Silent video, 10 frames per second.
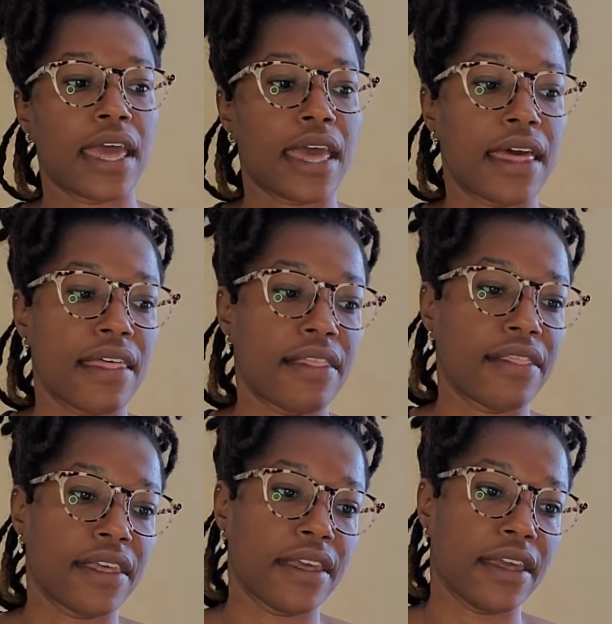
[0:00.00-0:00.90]
and
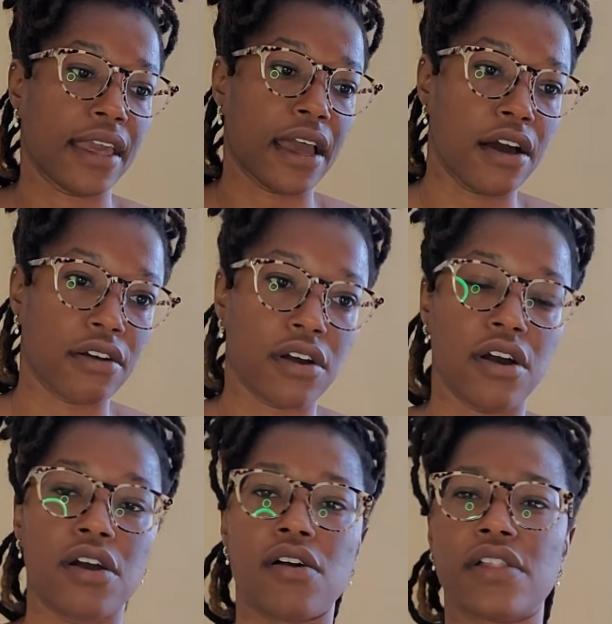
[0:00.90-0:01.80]
the
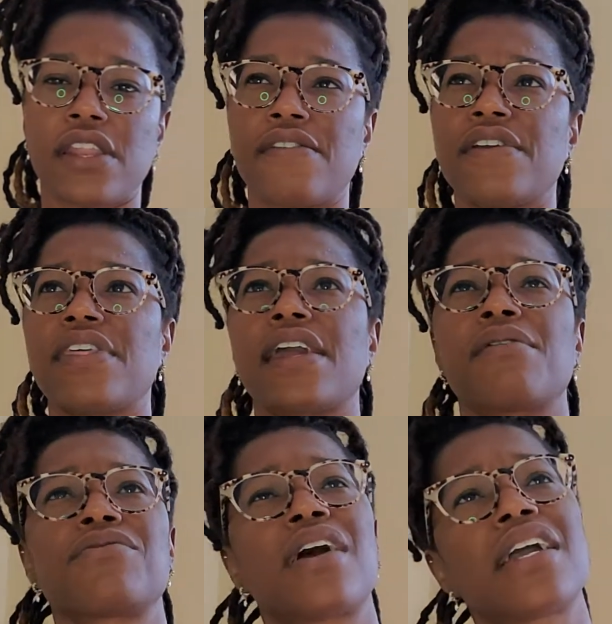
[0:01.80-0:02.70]
alcohol and everything,
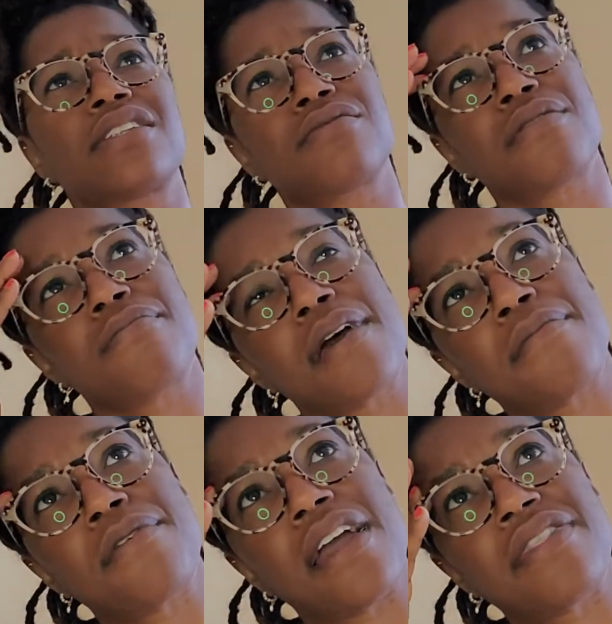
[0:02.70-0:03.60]
I'm trying to
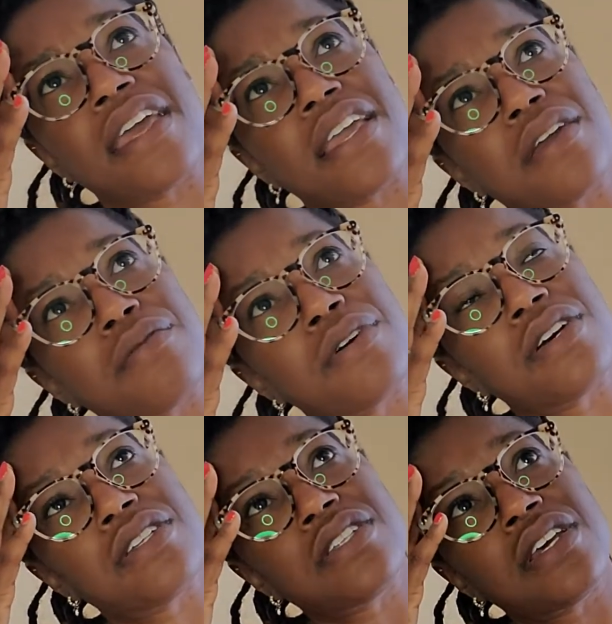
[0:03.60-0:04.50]
remember, I think it
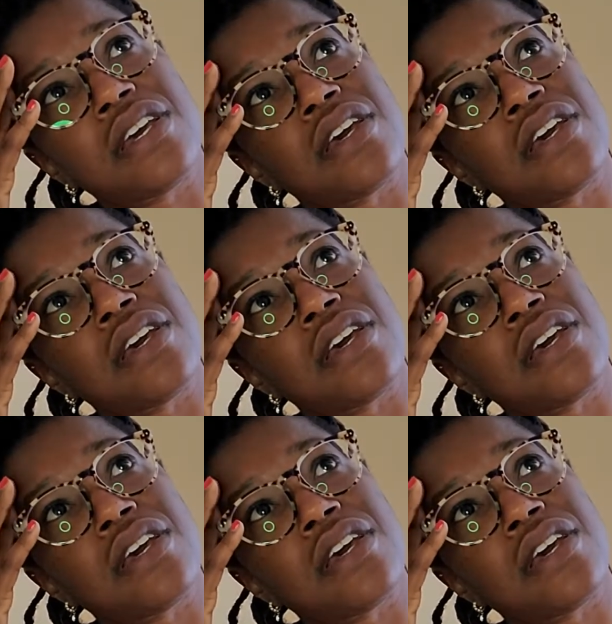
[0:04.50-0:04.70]
was